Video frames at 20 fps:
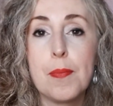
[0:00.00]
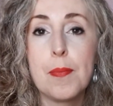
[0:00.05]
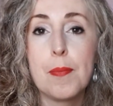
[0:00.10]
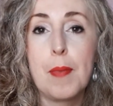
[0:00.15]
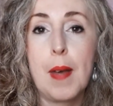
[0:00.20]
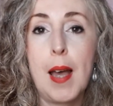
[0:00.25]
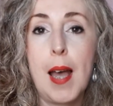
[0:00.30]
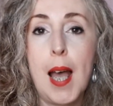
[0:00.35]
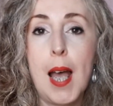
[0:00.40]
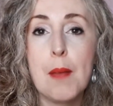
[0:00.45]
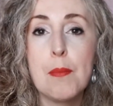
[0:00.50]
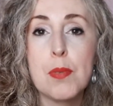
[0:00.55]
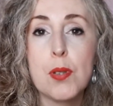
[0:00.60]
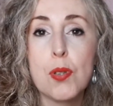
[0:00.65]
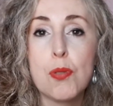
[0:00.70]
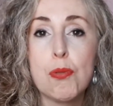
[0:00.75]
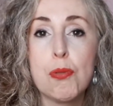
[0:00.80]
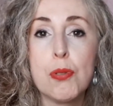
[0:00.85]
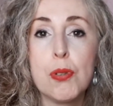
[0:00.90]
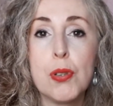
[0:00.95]
perhaps
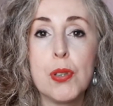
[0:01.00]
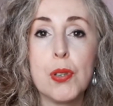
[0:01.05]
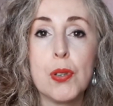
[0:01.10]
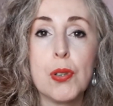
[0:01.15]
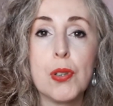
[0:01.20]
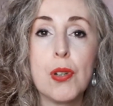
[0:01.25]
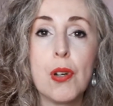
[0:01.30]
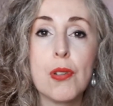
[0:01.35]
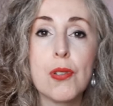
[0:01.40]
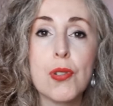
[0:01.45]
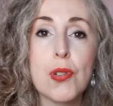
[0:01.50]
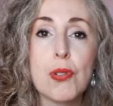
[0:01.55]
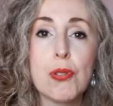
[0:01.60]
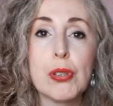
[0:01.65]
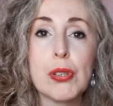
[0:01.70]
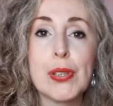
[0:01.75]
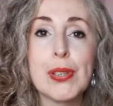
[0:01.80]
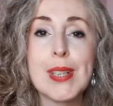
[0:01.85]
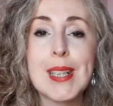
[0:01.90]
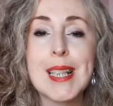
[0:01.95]
through your
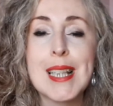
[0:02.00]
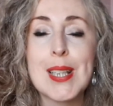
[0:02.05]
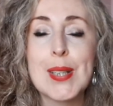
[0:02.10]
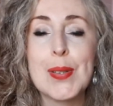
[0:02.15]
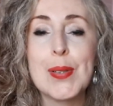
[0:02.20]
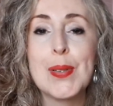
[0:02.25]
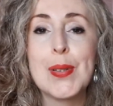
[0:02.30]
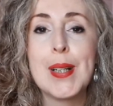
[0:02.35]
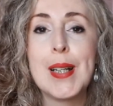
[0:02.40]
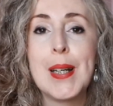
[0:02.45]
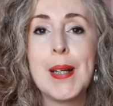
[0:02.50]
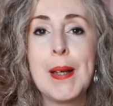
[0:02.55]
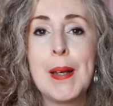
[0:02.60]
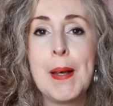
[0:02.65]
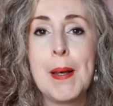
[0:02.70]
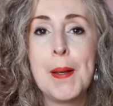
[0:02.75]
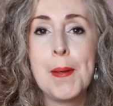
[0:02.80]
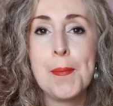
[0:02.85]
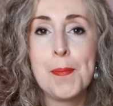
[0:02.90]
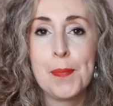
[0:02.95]
nostrils or
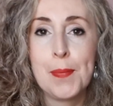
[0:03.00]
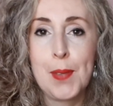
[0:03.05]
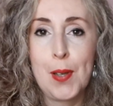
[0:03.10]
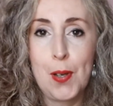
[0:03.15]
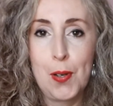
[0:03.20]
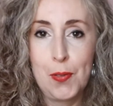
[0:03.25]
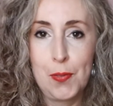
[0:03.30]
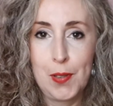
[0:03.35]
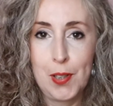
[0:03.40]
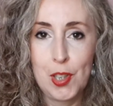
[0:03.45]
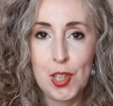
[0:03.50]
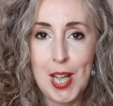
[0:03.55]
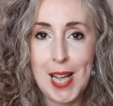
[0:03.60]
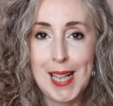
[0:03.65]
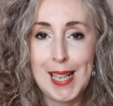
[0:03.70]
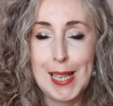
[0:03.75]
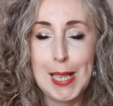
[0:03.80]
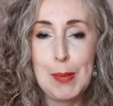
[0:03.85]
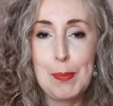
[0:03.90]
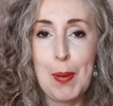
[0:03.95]
over
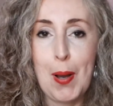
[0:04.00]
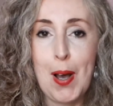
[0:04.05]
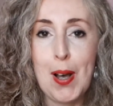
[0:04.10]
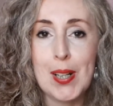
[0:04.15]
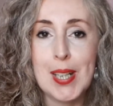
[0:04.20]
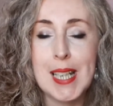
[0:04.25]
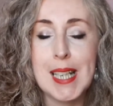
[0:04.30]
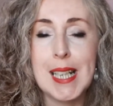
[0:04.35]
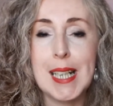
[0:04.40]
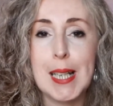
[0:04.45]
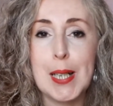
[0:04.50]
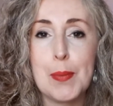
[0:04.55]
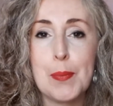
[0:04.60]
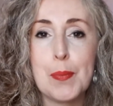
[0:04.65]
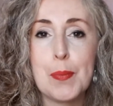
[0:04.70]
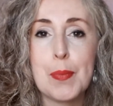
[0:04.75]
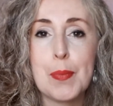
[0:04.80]
gently parted lips.